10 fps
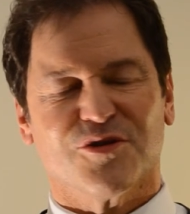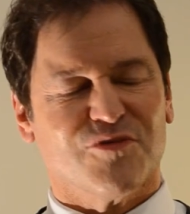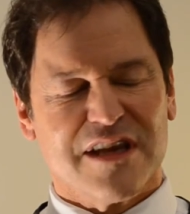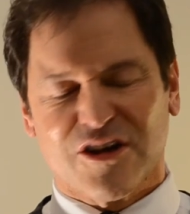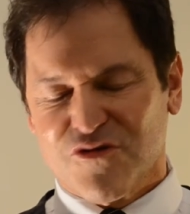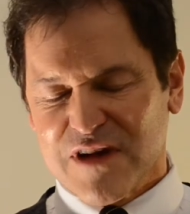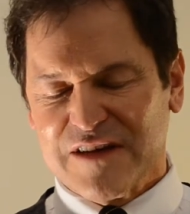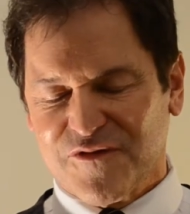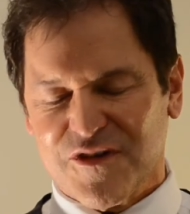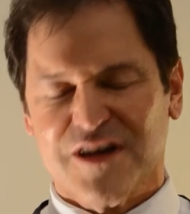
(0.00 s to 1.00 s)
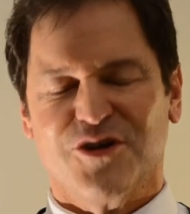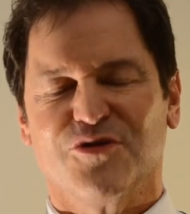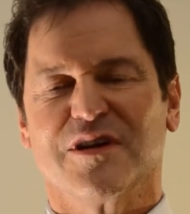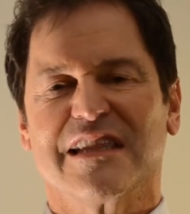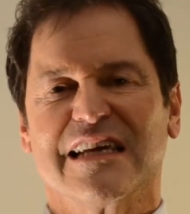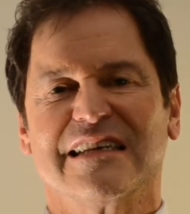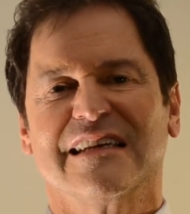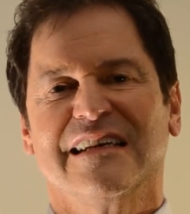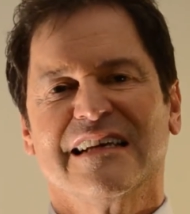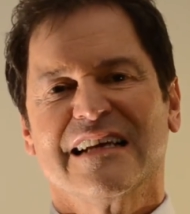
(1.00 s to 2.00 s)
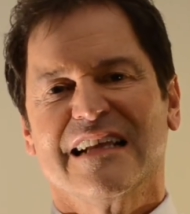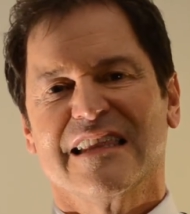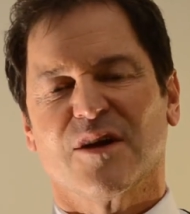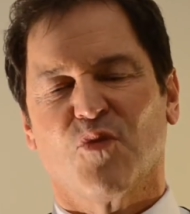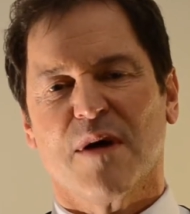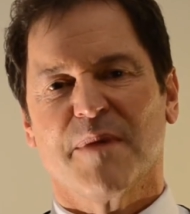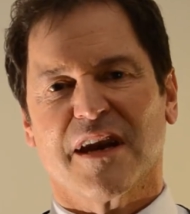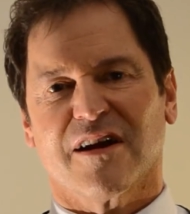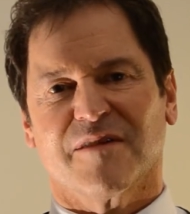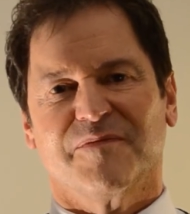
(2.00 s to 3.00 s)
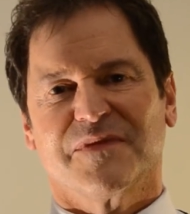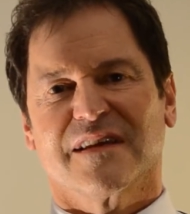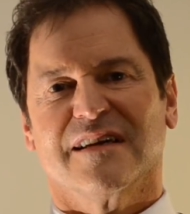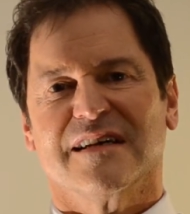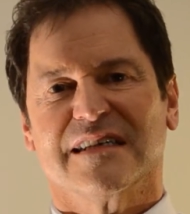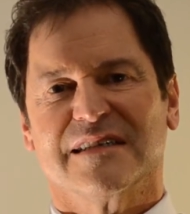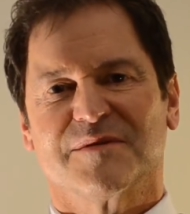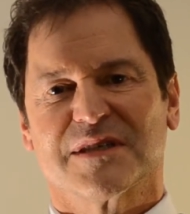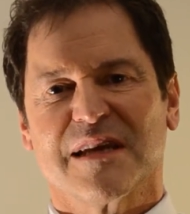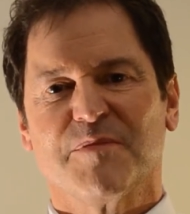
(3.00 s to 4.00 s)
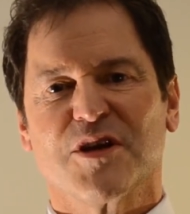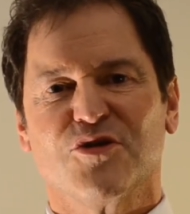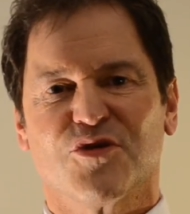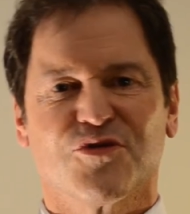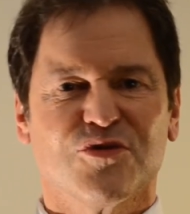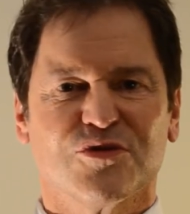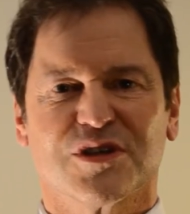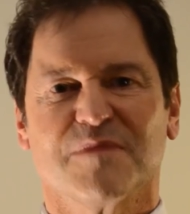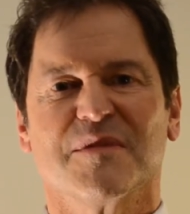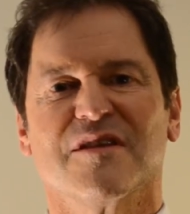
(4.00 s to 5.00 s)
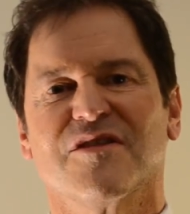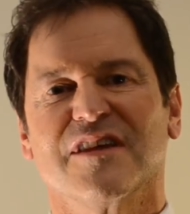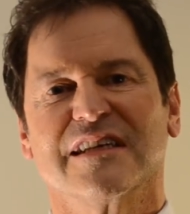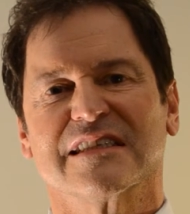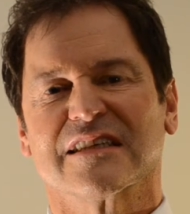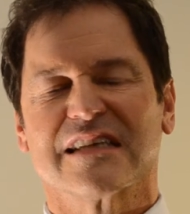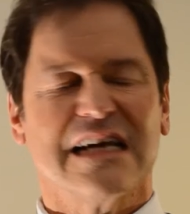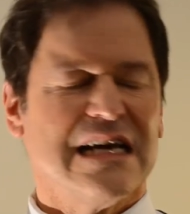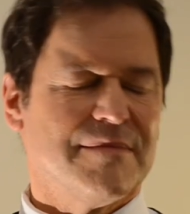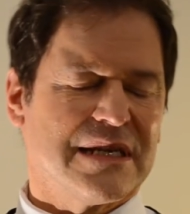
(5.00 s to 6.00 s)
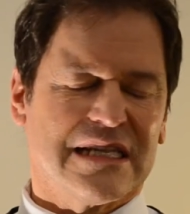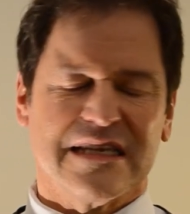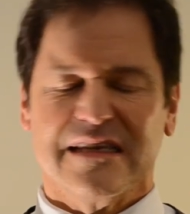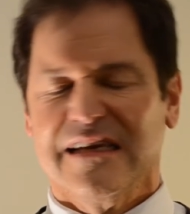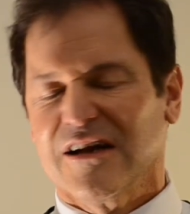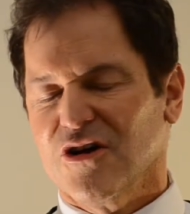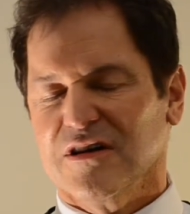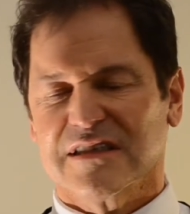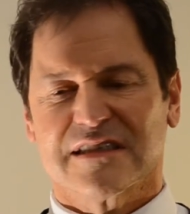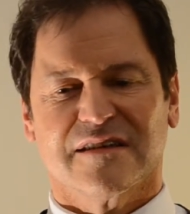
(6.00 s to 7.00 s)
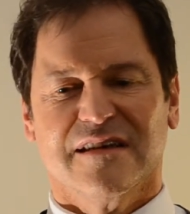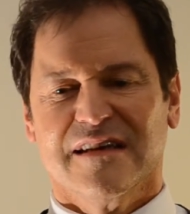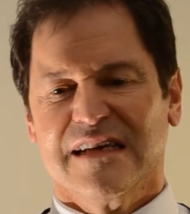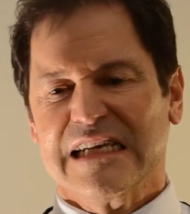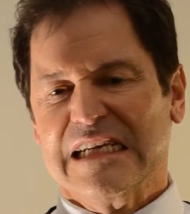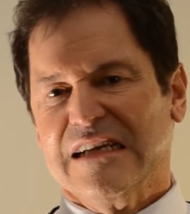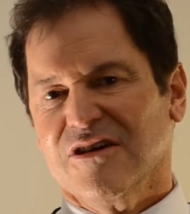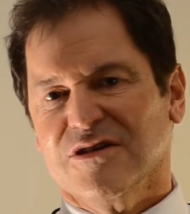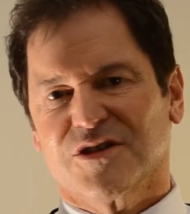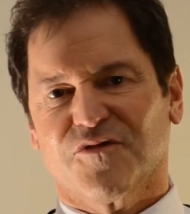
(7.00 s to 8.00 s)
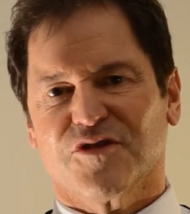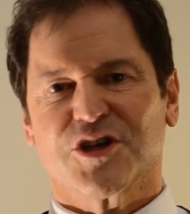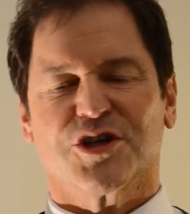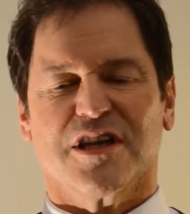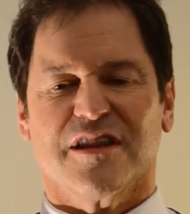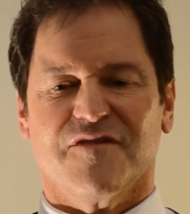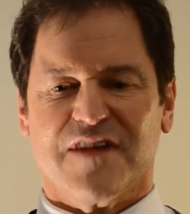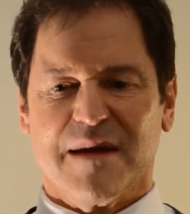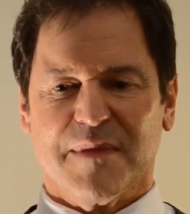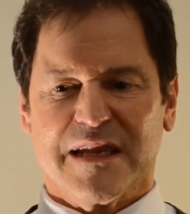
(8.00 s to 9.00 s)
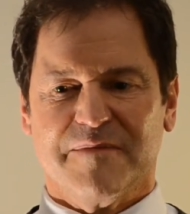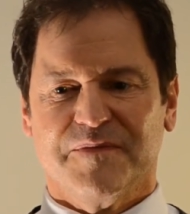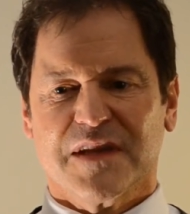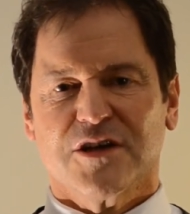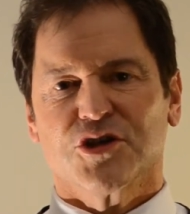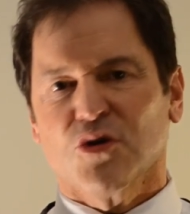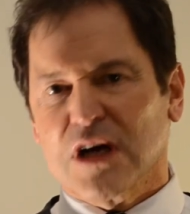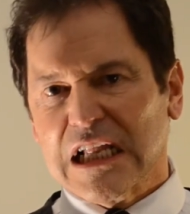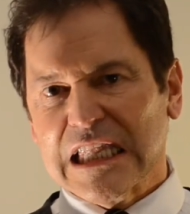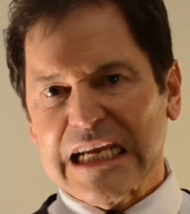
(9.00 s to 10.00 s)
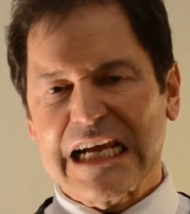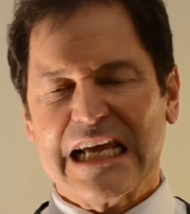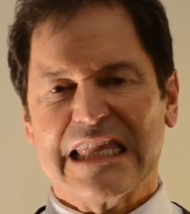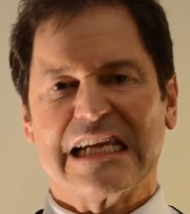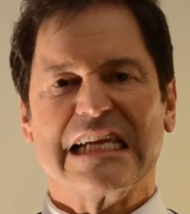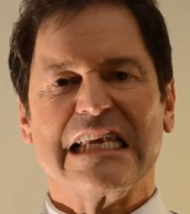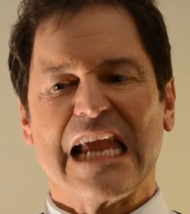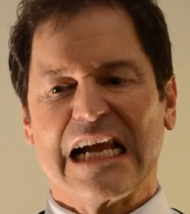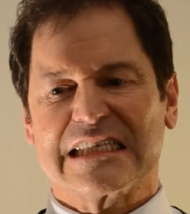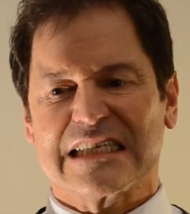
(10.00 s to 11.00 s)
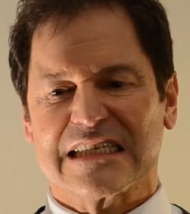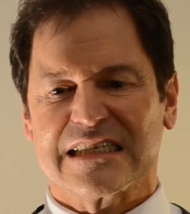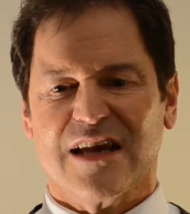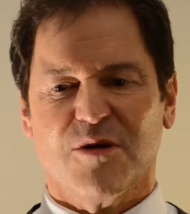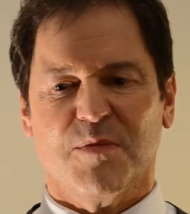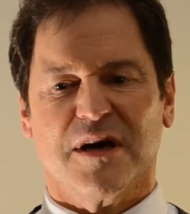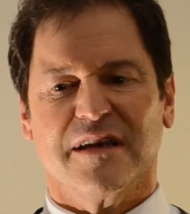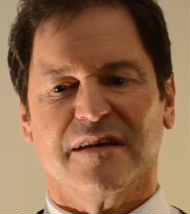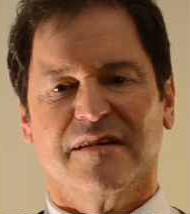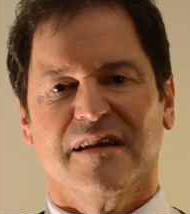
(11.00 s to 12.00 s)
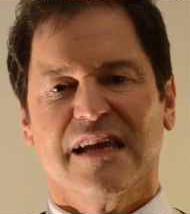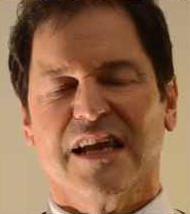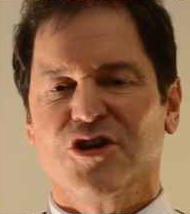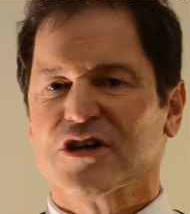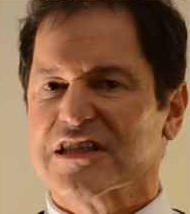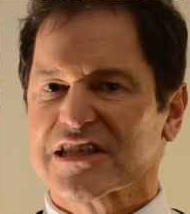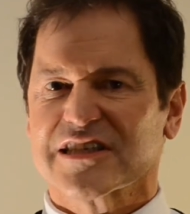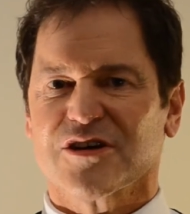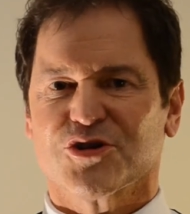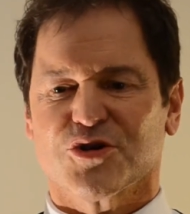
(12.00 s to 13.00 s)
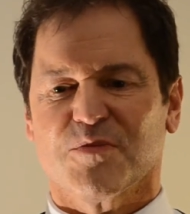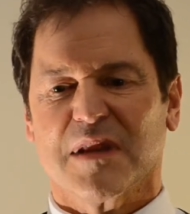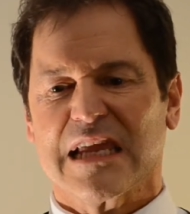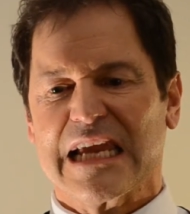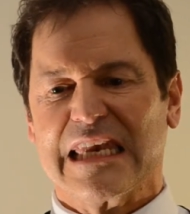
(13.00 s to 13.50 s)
And we had great fun doing that webinar, stepping you through some of the things that commonly cause friction in the family. So click on the Get Access Now button and you can start your plan.